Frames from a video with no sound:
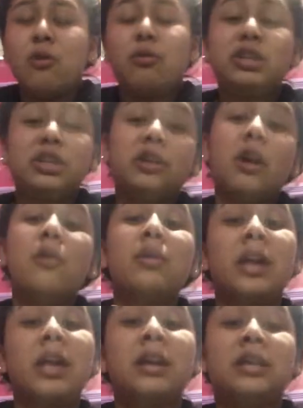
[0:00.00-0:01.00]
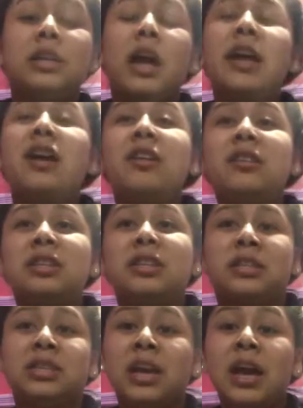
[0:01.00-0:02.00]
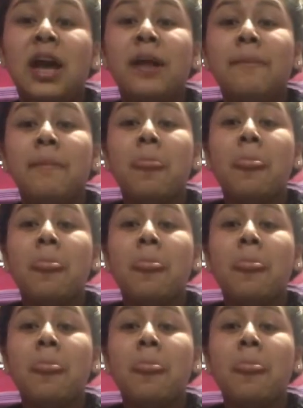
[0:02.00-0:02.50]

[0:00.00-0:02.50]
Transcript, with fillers: which is okay because i understand